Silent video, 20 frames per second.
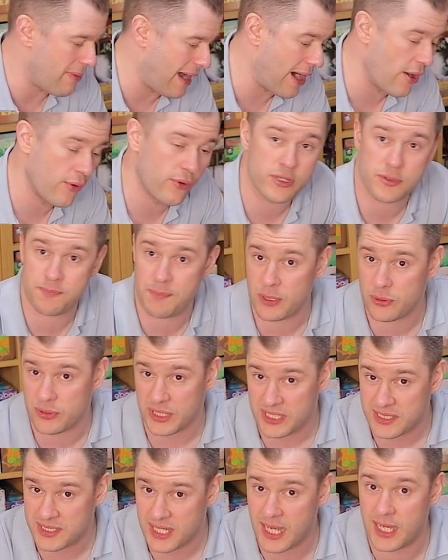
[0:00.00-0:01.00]
powers,
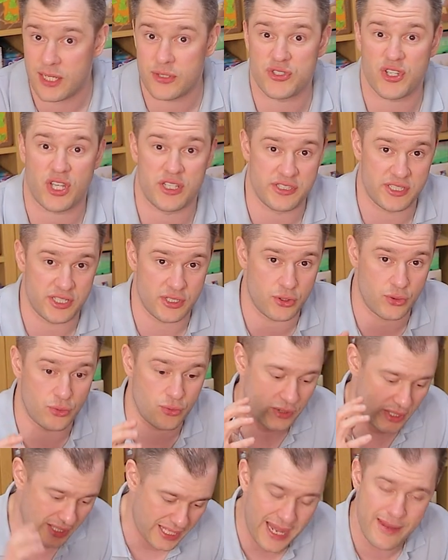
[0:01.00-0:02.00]
building tiles, until
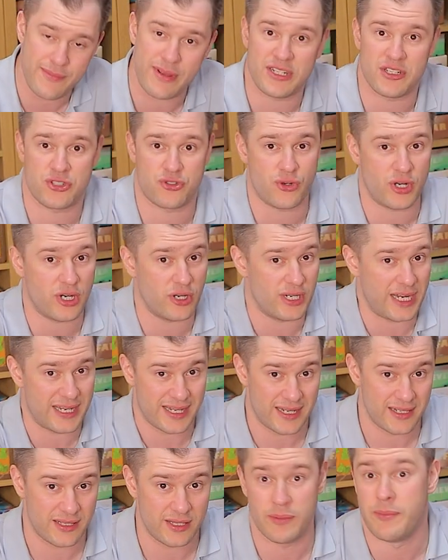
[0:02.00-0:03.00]
the game end is triggered, and
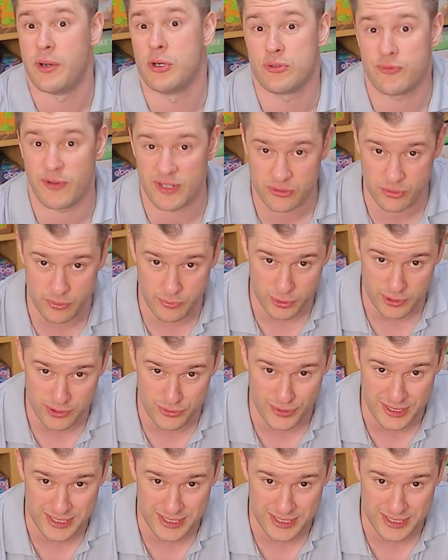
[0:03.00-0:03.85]
then the most victory points